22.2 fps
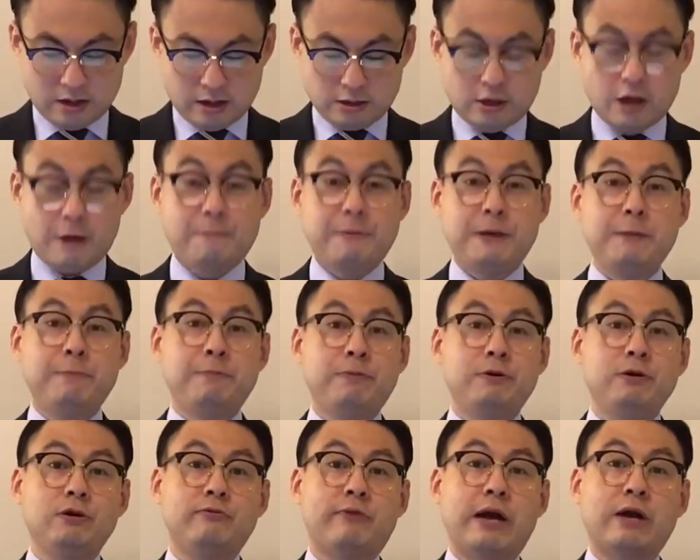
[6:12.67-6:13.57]
The
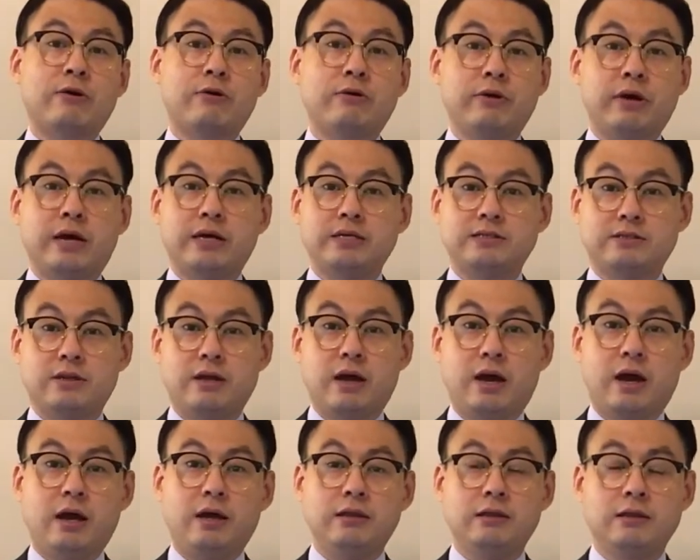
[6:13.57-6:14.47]
people recognized
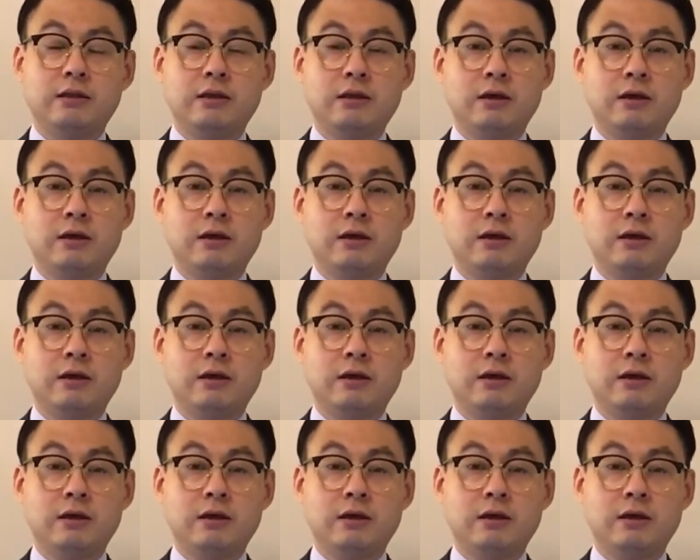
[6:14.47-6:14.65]
that